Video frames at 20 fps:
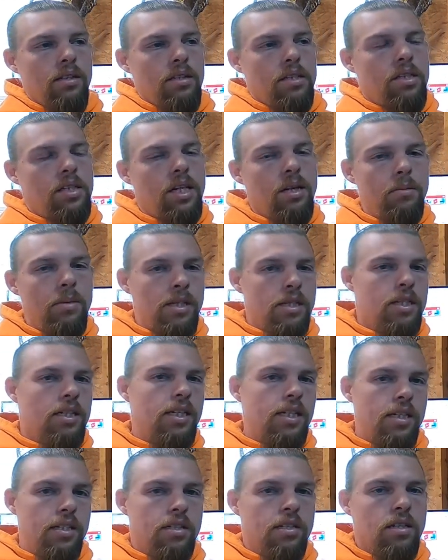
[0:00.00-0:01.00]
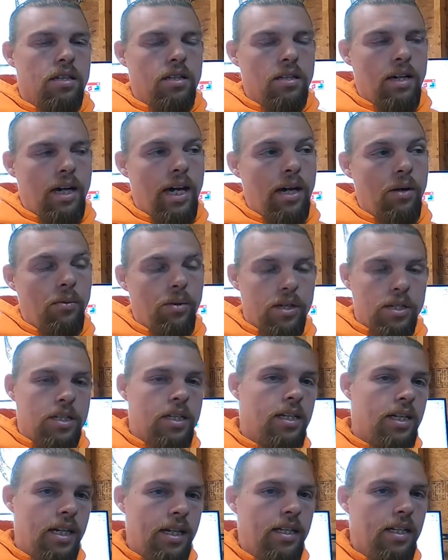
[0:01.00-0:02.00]
Some incidents, I wish
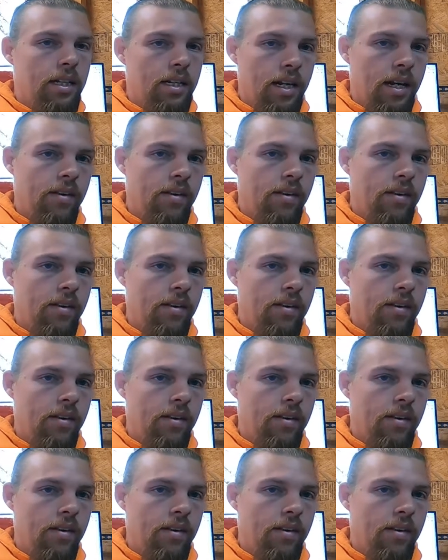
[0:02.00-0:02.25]
that I did